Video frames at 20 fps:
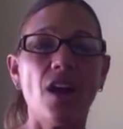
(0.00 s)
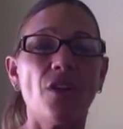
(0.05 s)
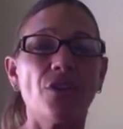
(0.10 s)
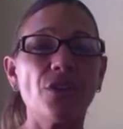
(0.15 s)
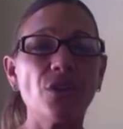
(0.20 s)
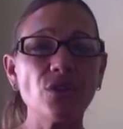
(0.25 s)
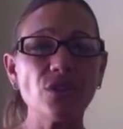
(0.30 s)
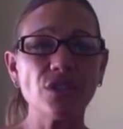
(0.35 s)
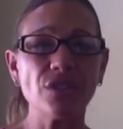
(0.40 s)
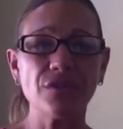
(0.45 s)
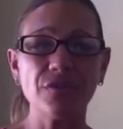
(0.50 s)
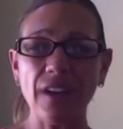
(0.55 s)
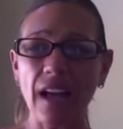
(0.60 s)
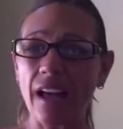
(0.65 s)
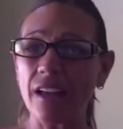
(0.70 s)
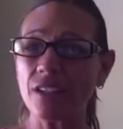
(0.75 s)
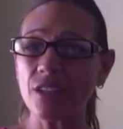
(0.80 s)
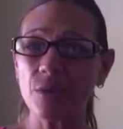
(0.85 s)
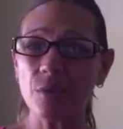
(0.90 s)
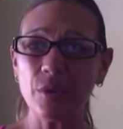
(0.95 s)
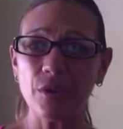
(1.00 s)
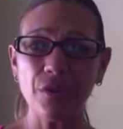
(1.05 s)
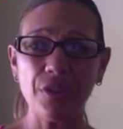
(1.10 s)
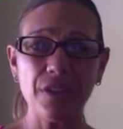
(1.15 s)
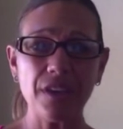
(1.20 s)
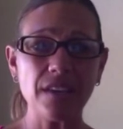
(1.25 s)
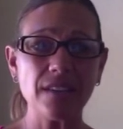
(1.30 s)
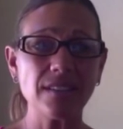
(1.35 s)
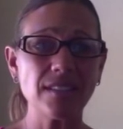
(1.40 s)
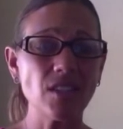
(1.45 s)
Those are valuable
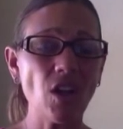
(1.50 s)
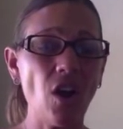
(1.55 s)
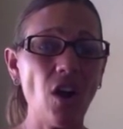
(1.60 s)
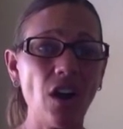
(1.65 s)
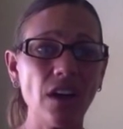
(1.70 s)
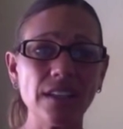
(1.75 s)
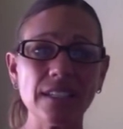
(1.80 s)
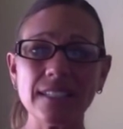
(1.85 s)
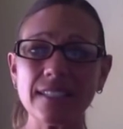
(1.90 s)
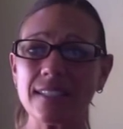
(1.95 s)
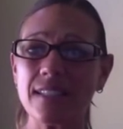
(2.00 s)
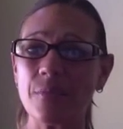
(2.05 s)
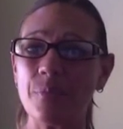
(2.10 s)
things. Honest,